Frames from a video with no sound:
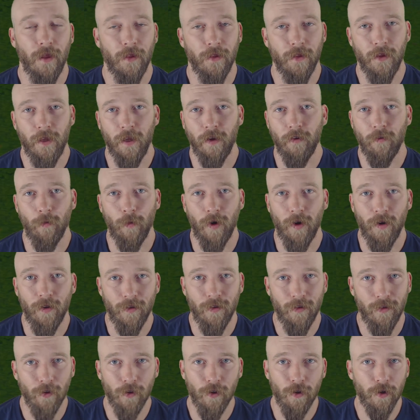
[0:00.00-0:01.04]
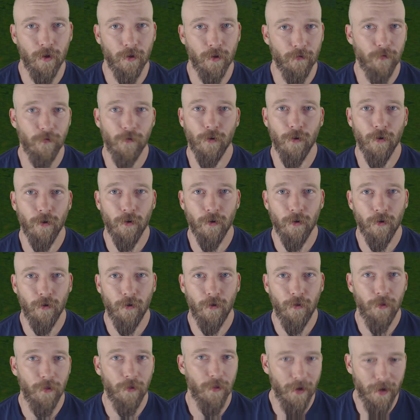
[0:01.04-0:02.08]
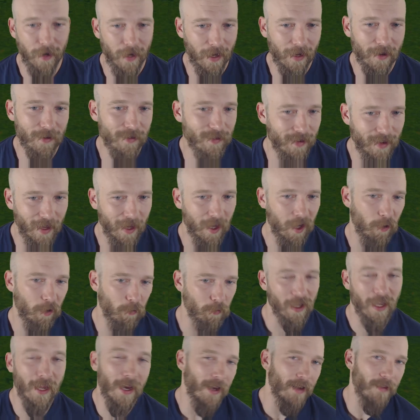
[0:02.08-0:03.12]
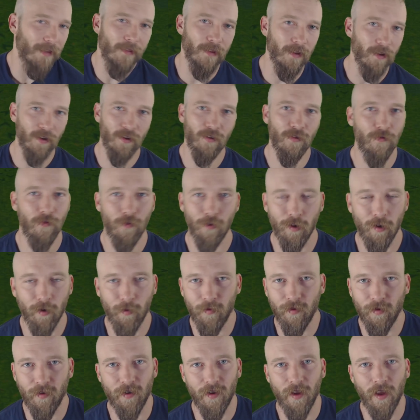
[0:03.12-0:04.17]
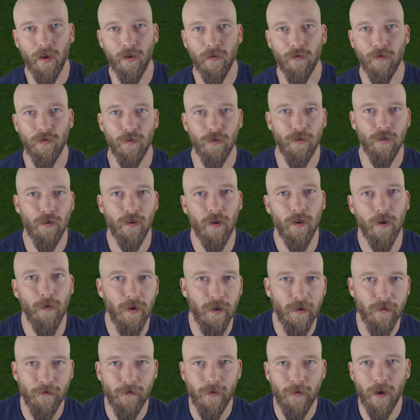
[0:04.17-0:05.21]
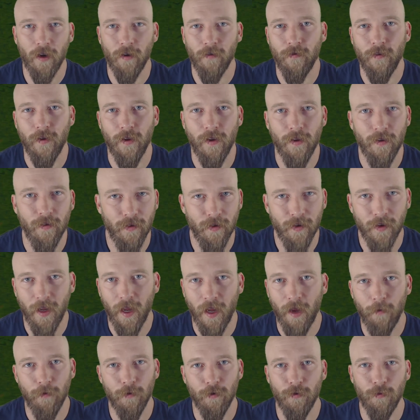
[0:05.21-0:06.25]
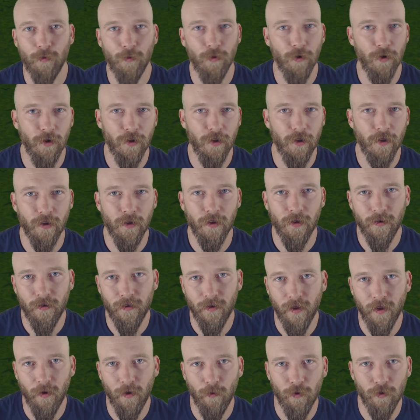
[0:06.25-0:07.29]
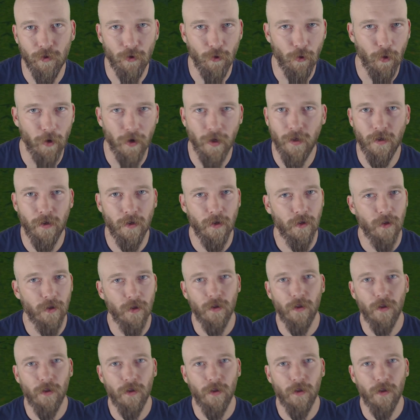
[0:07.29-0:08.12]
I think everybody's still looking for the next game like this for themselves. I mean, Final Fantasy IX was pretty good. 10 was great.